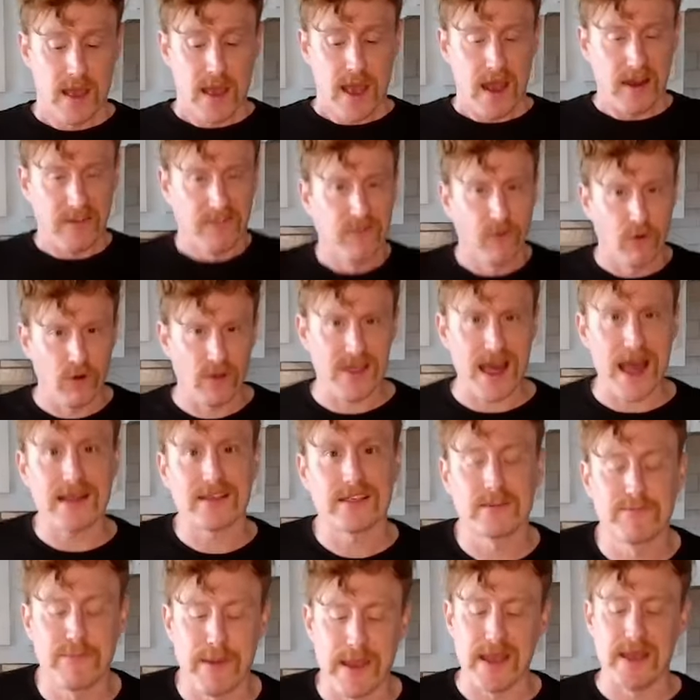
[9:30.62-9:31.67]
And for that
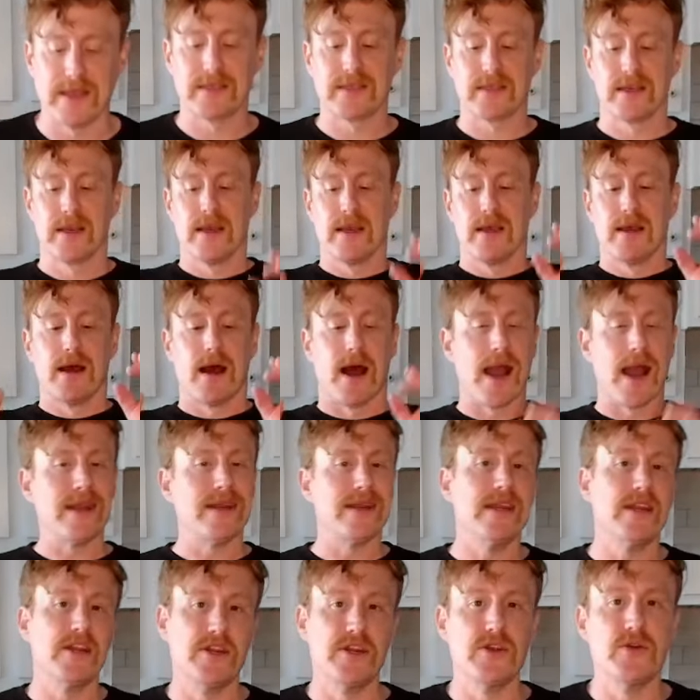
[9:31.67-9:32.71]
space, I
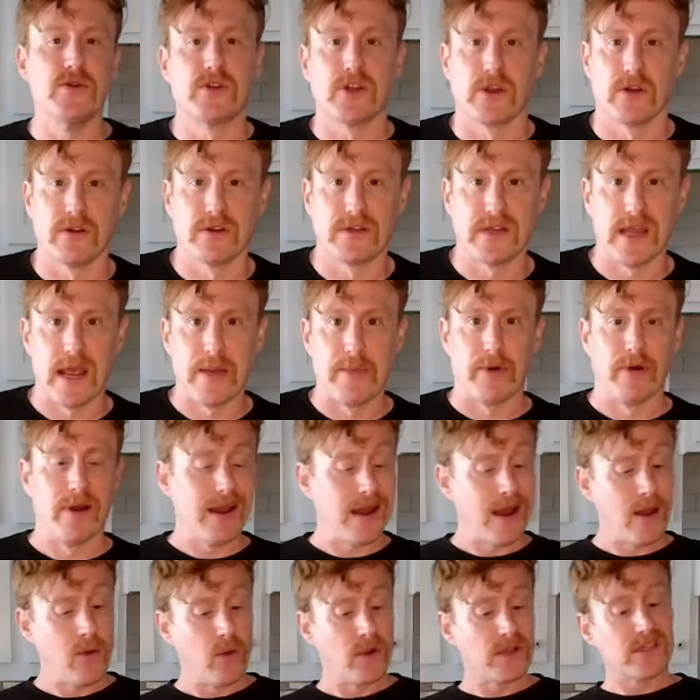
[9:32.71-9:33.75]
need a new turntable.
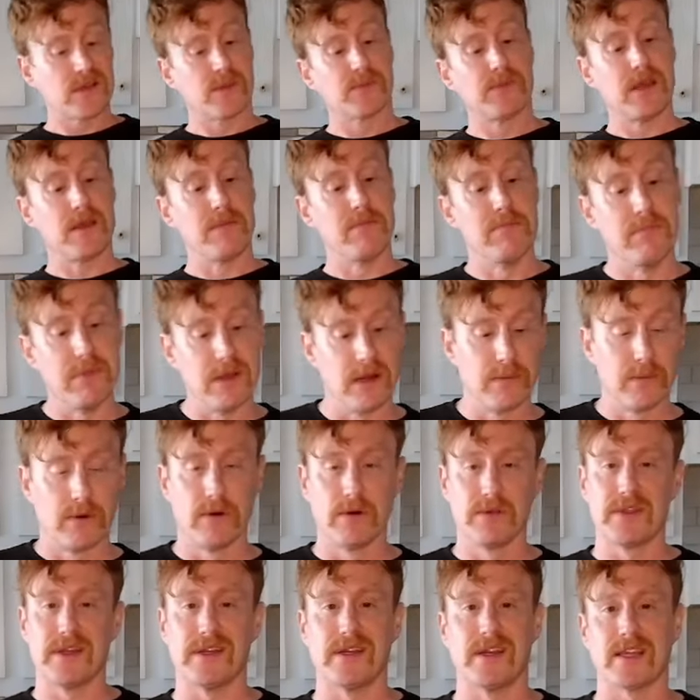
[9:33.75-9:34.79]
And I want something
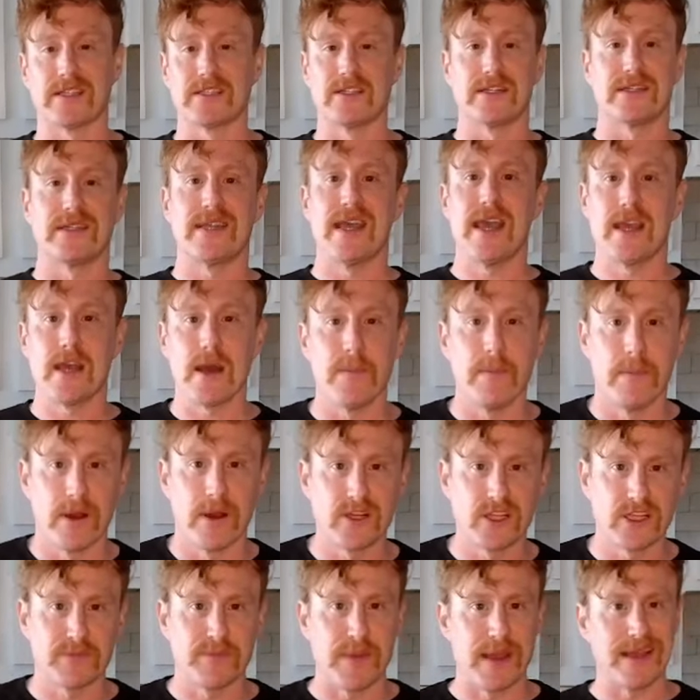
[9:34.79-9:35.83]
minimal that doesn't take up
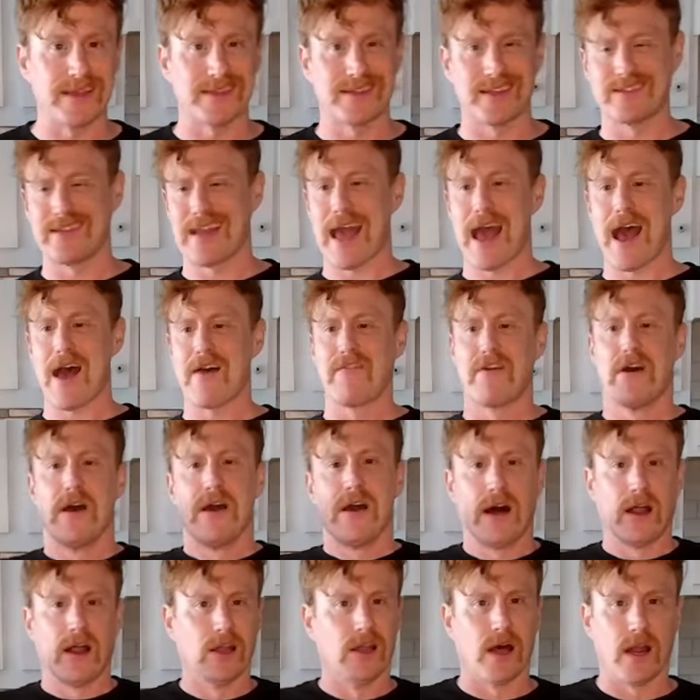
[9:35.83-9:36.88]
much space, doesn't have
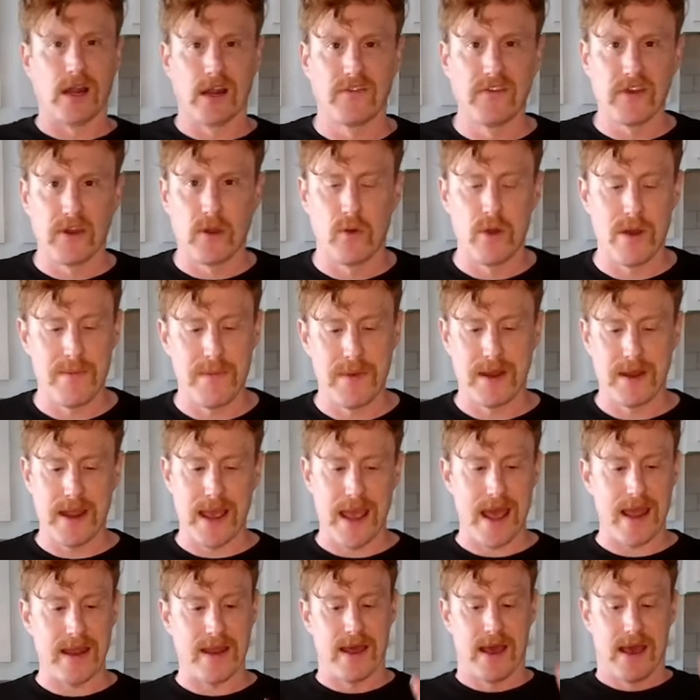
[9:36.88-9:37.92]
a lot of equipment,
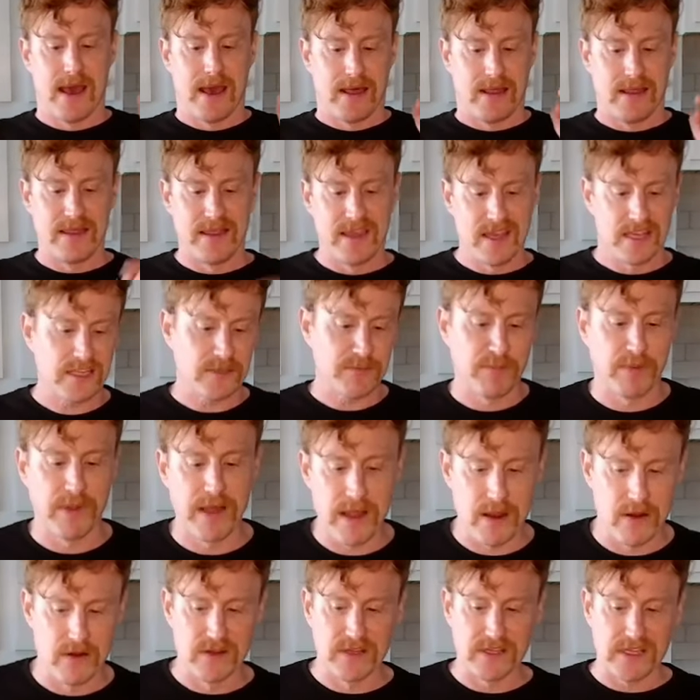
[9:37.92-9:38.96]
and this
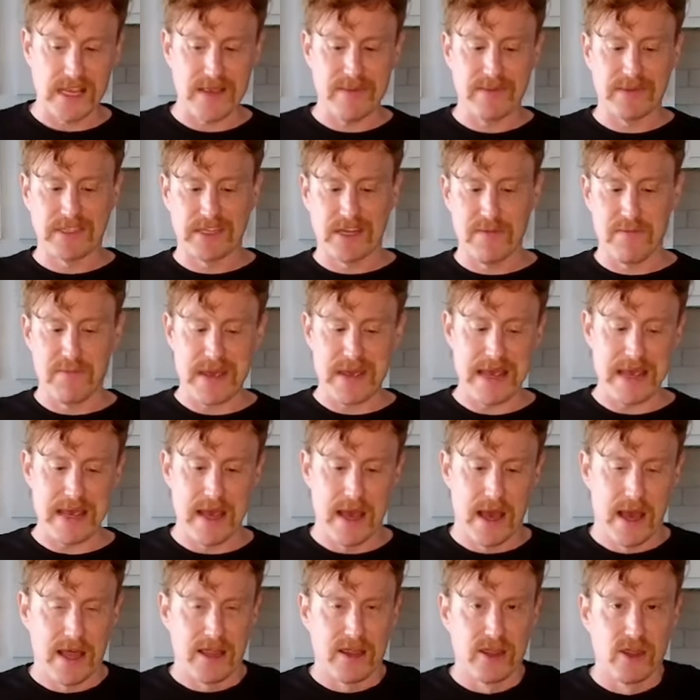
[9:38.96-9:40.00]
player seems to
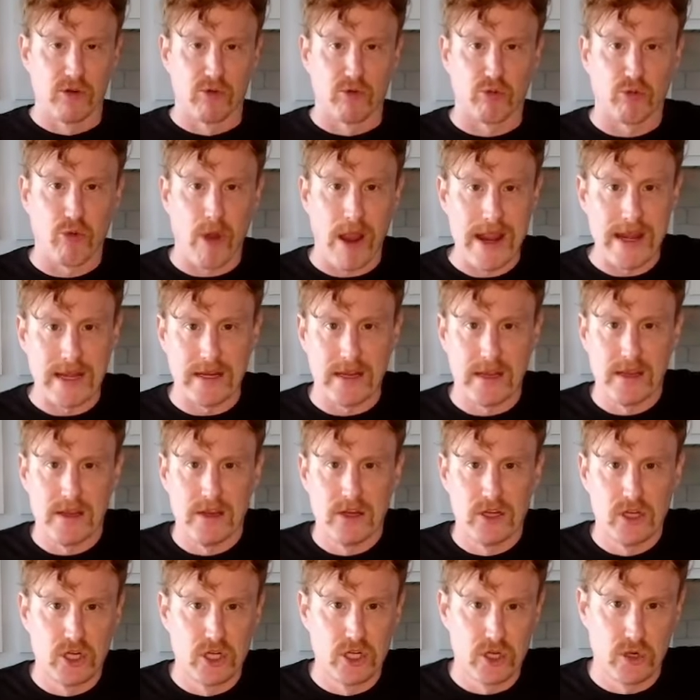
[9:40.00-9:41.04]
be the right
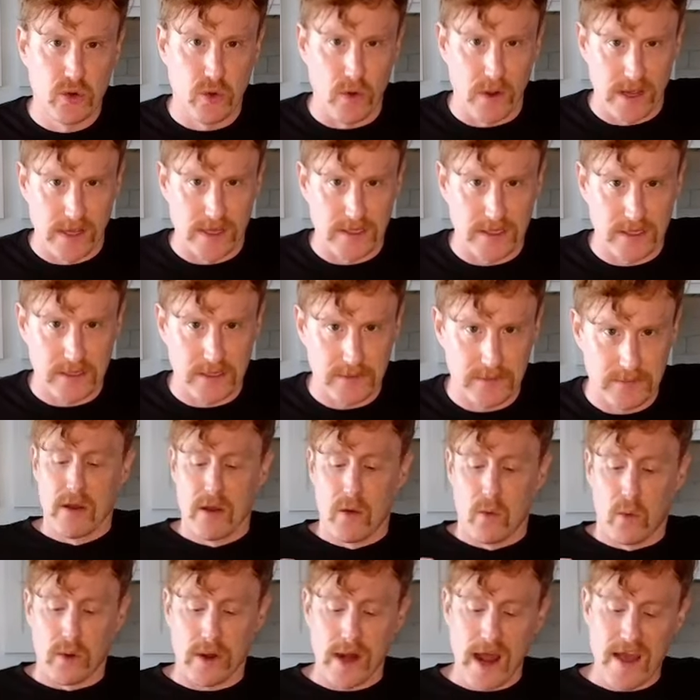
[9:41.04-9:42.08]
choice.
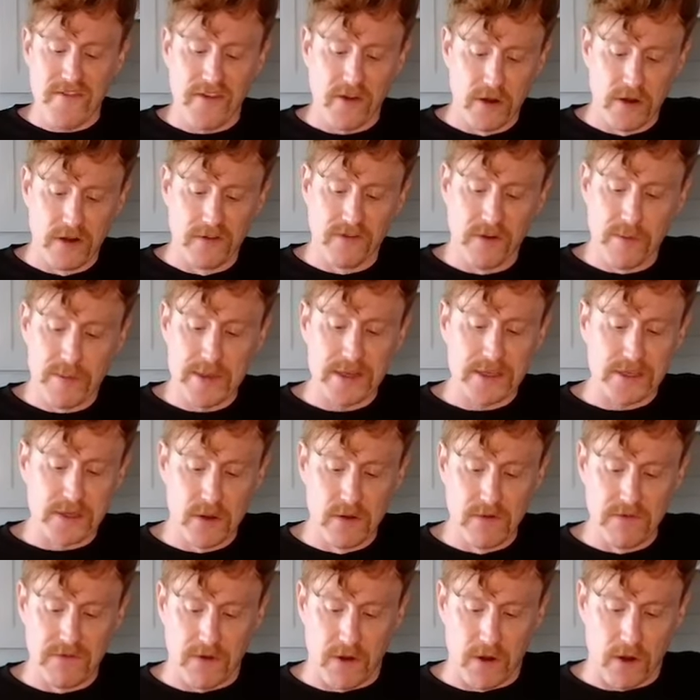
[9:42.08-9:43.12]
What I've heard from it so
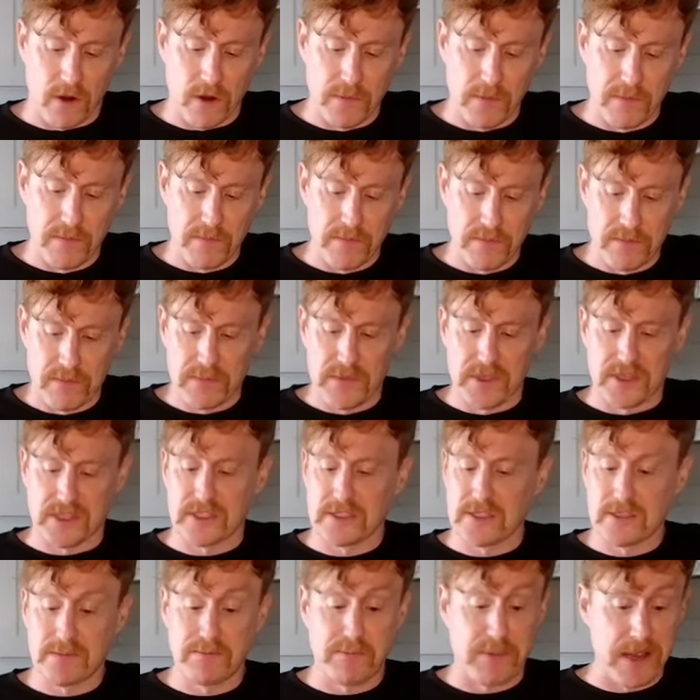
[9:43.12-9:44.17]
far, the
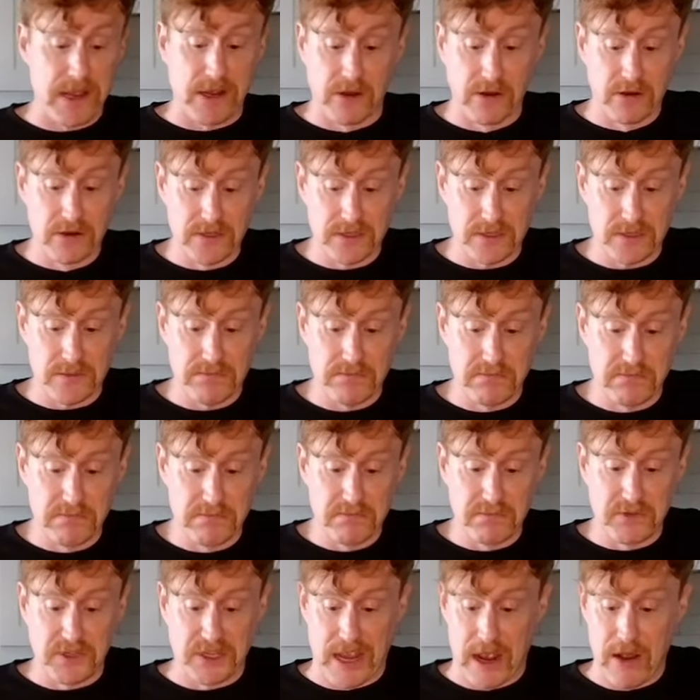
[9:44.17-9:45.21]
speakers
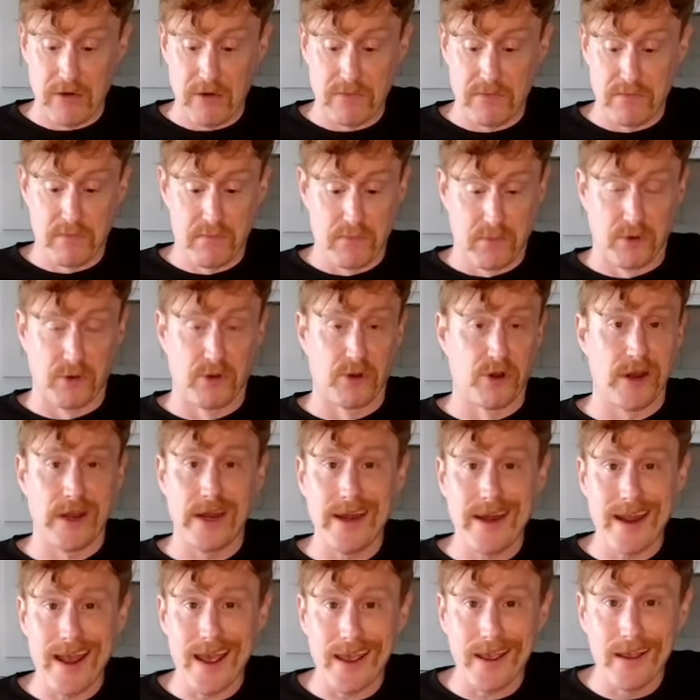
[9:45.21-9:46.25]
sound pretty
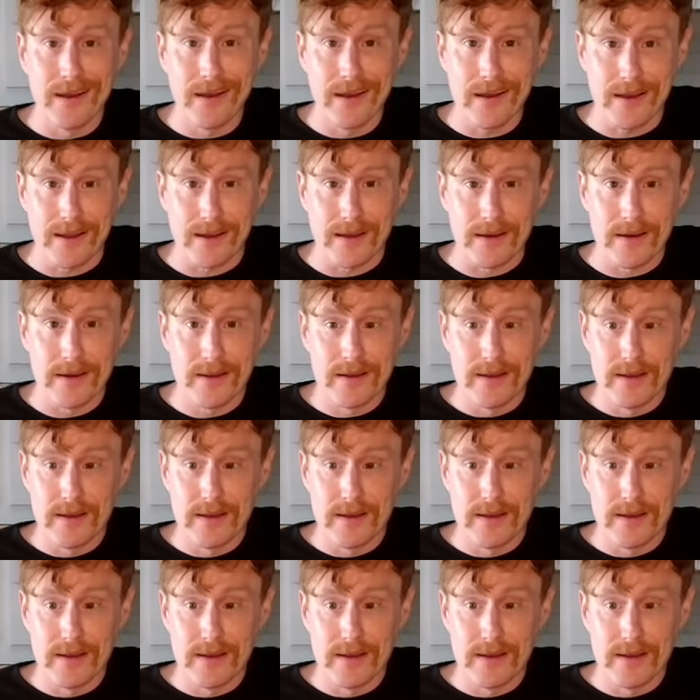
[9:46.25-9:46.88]
dang good.